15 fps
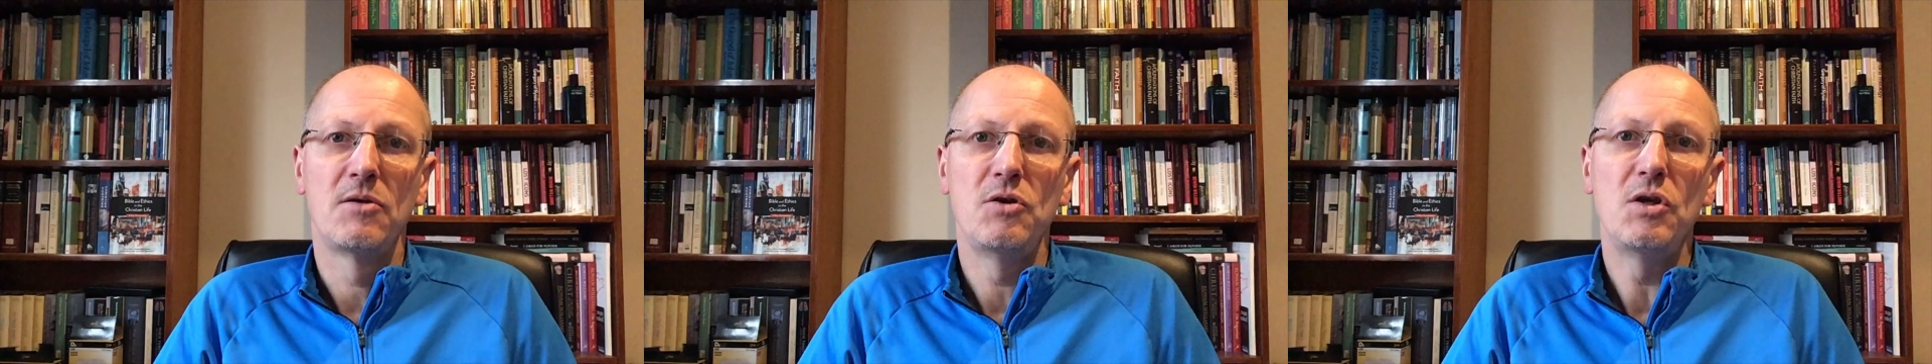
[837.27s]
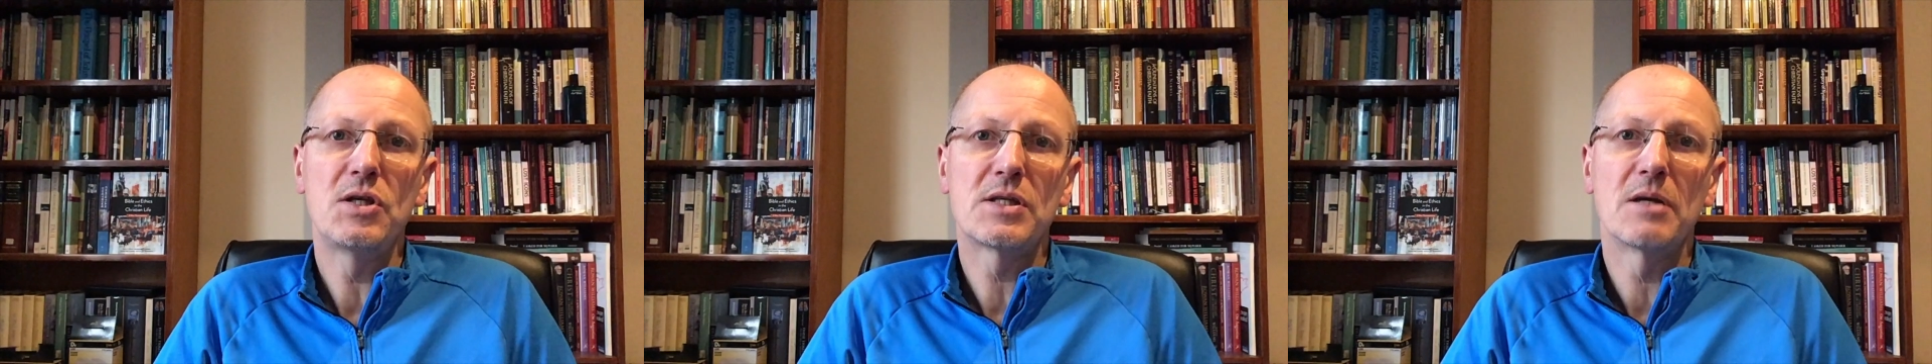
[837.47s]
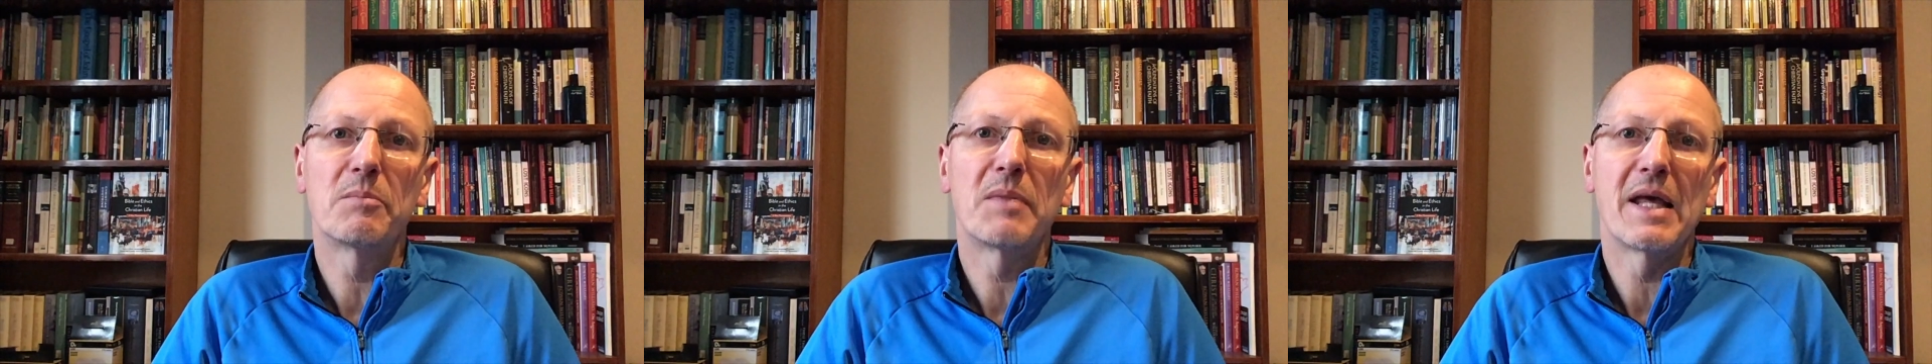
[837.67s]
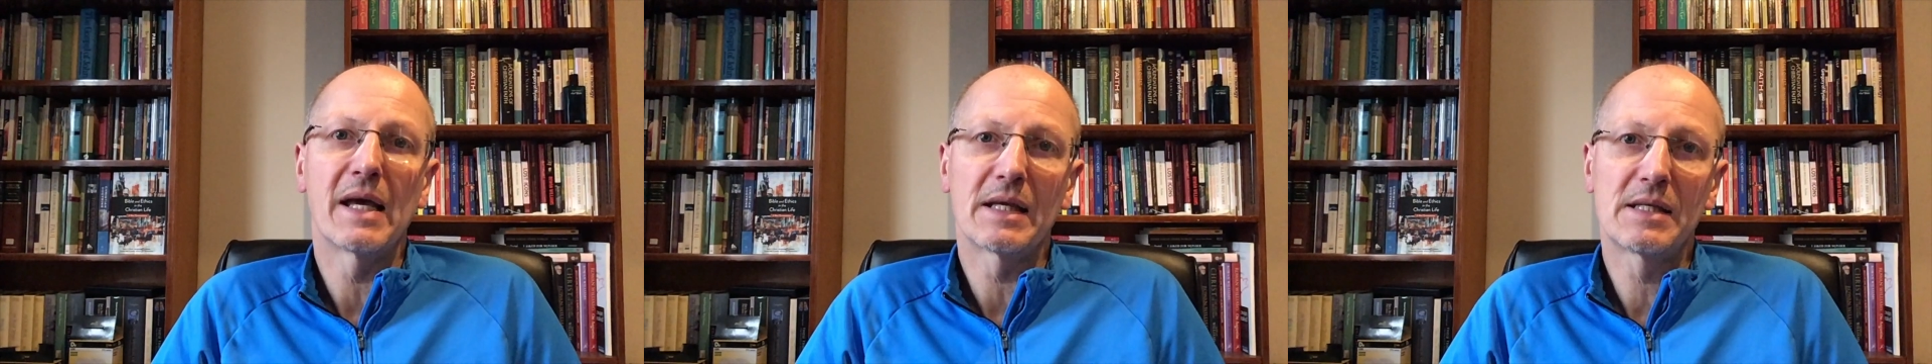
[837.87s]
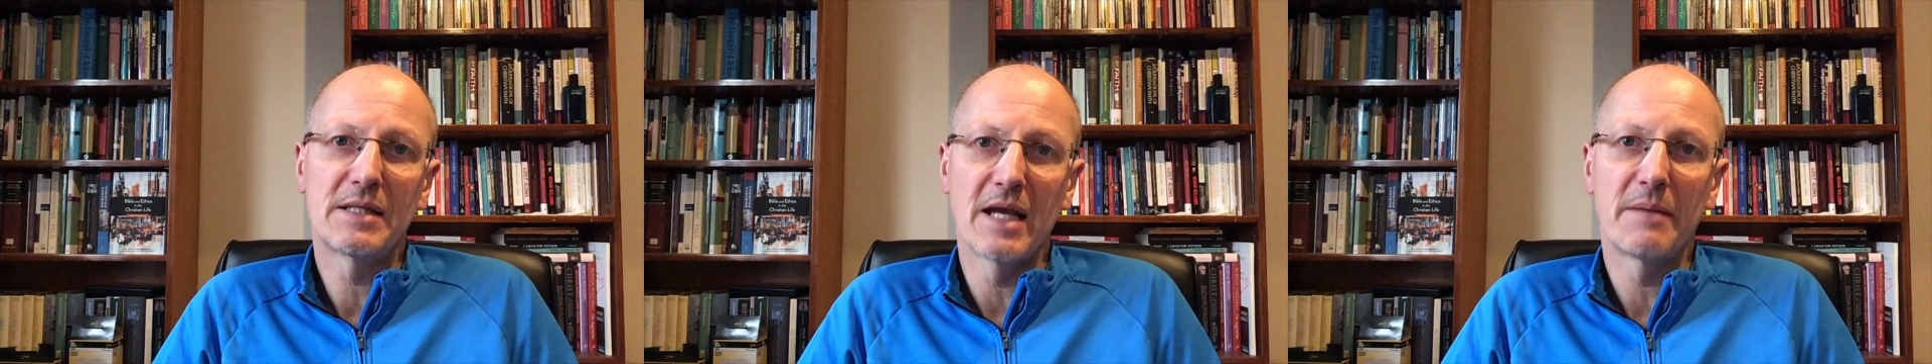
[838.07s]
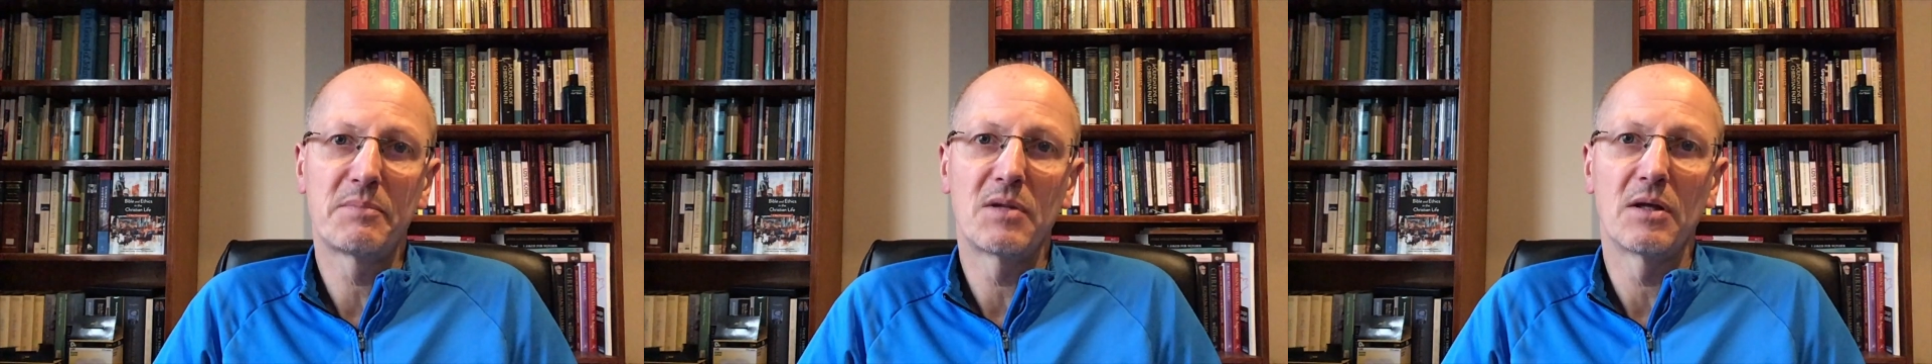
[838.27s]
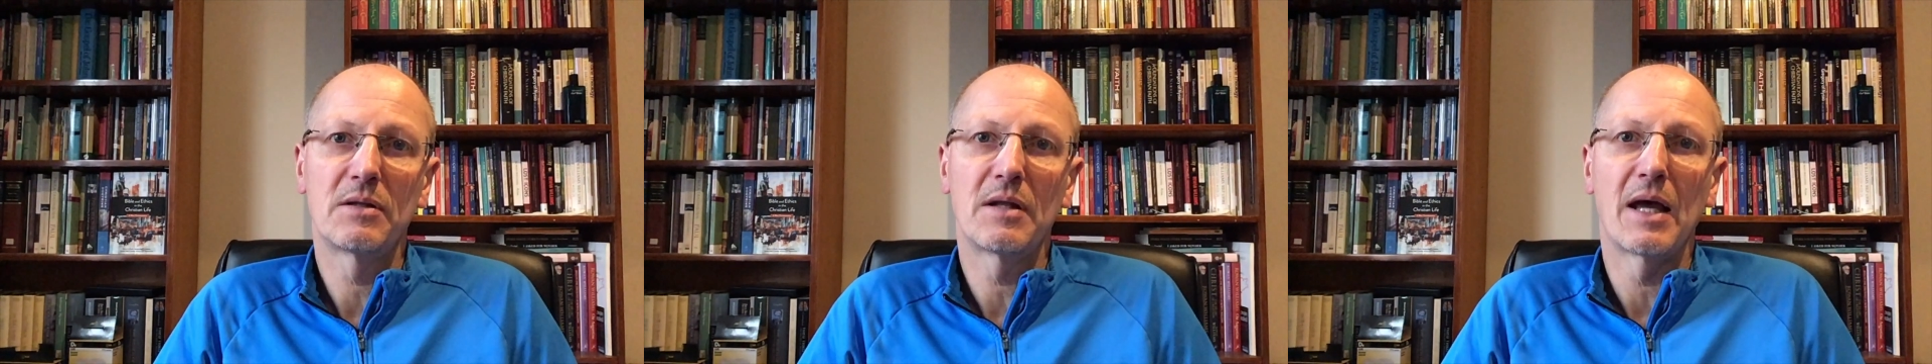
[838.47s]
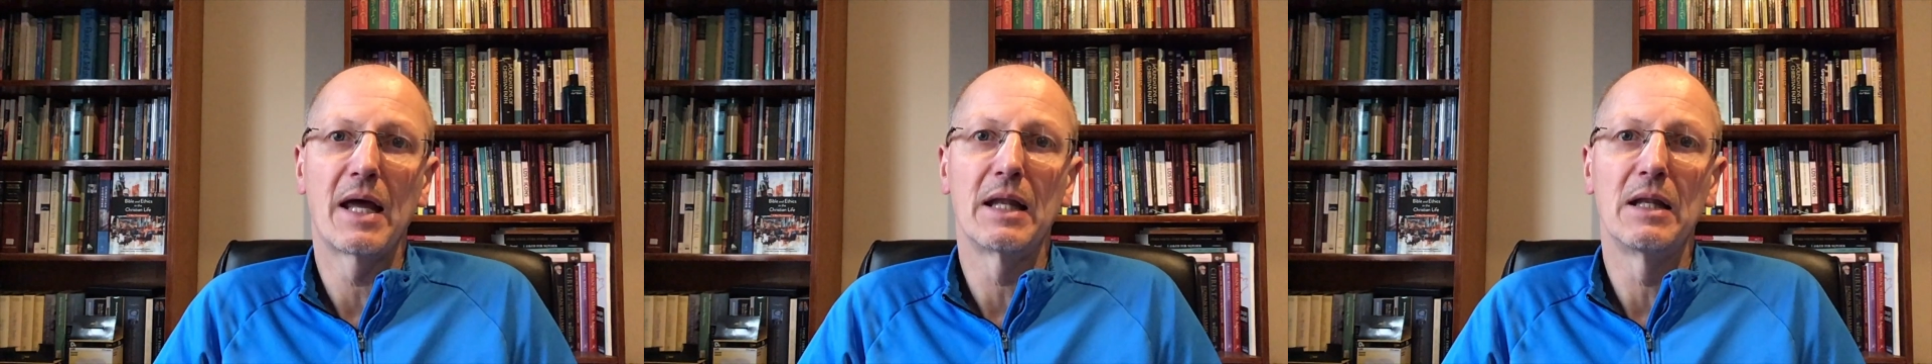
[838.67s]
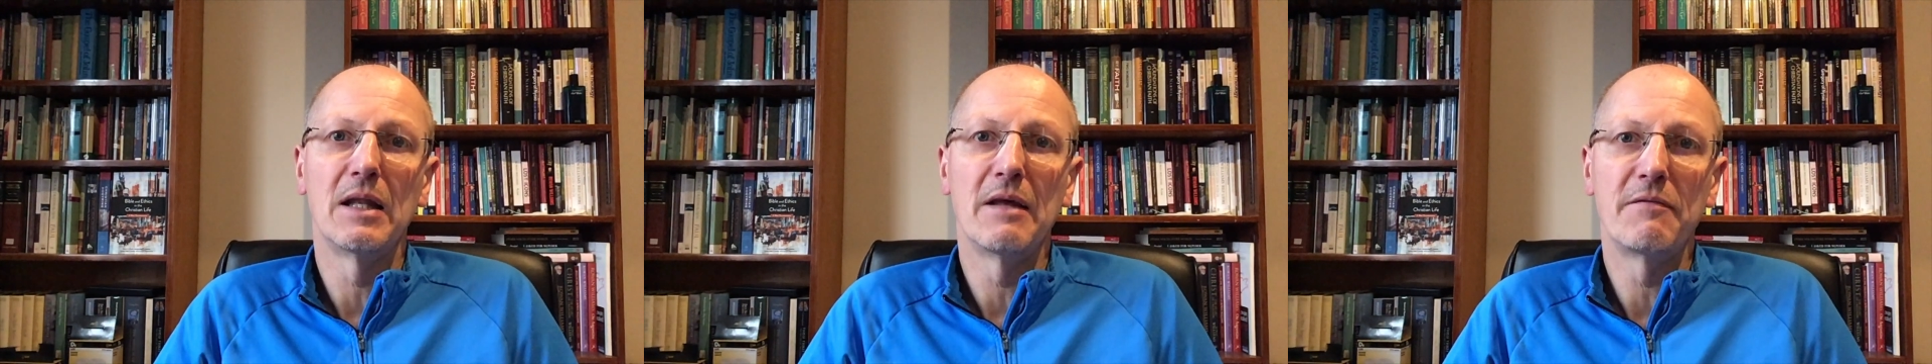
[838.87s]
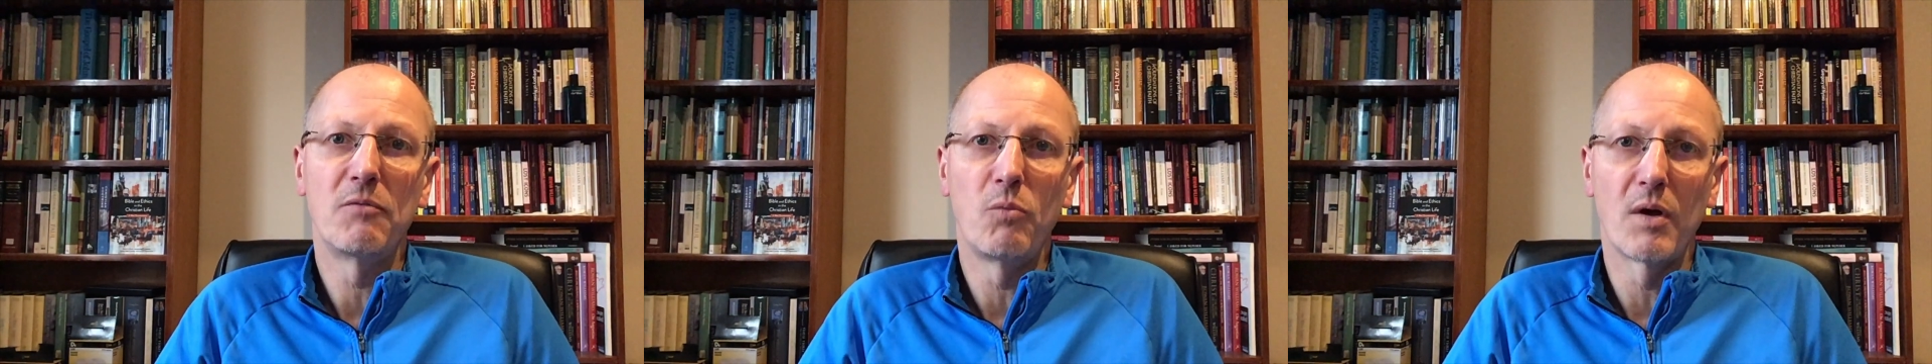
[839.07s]
You simply accept it and
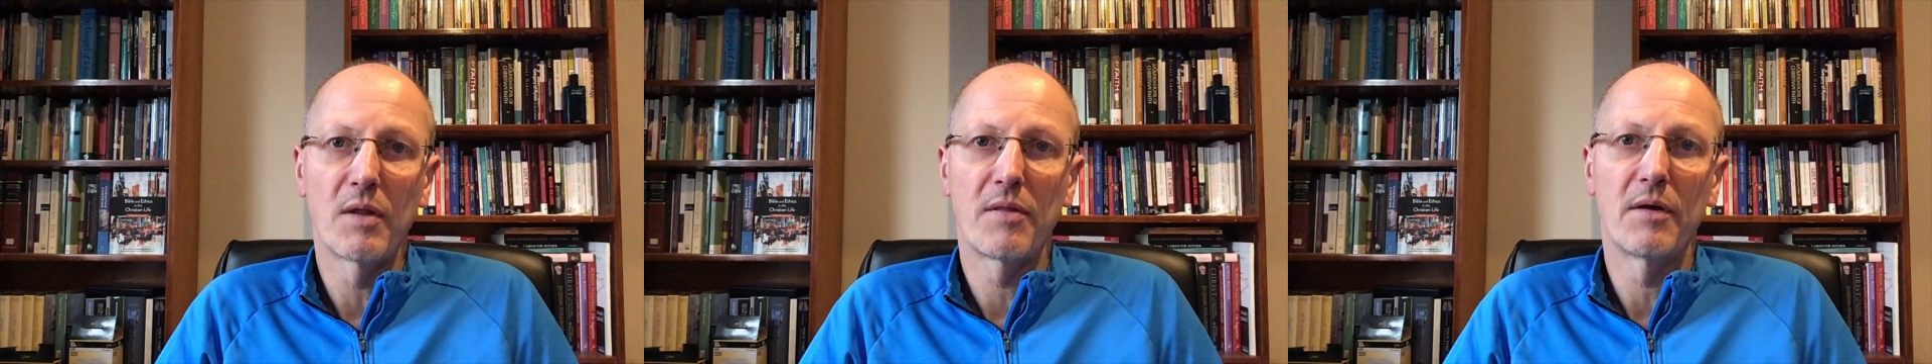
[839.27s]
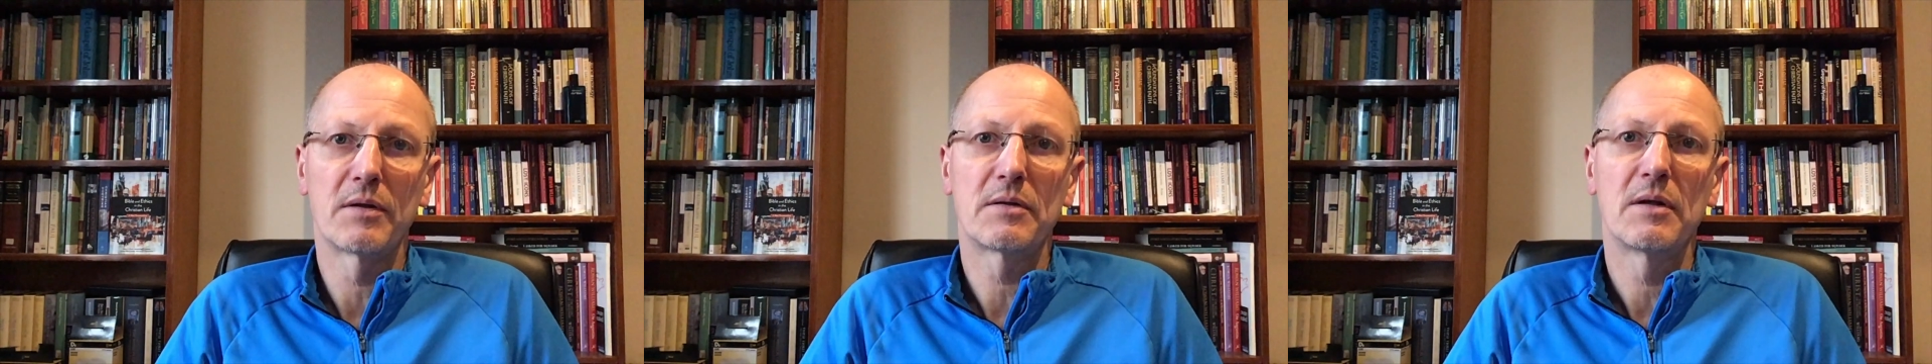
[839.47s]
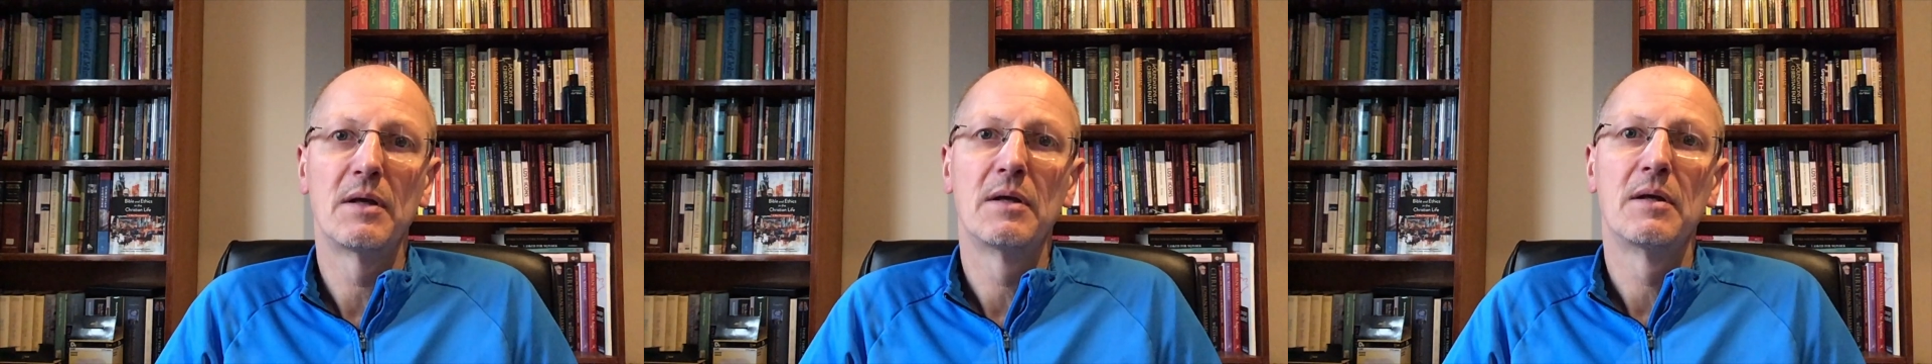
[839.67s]
live with it